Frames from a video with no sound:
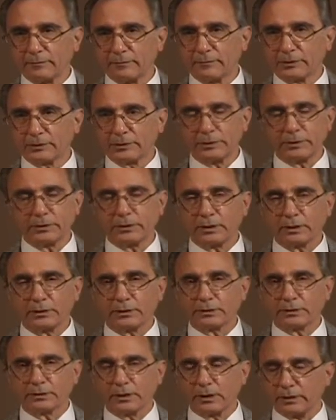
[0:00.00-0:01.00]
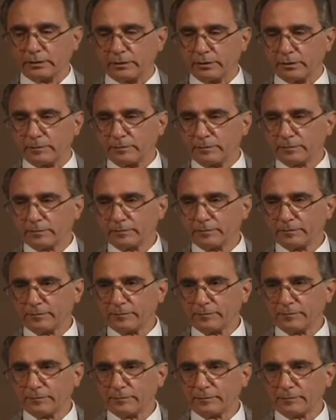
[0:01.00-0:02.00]
She has nothing to say to them.
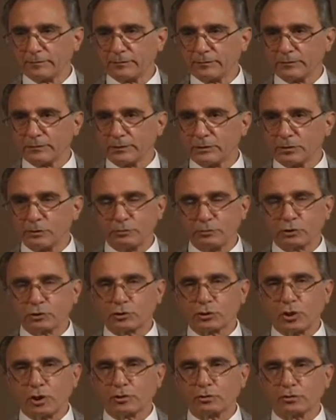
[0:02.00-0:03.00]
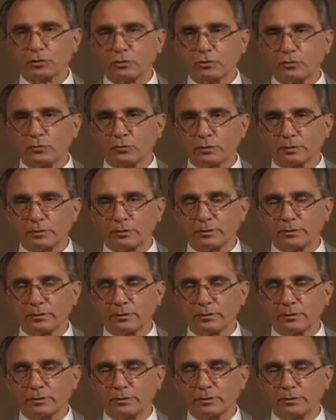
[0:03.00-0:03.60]
She was just talking to the Lord.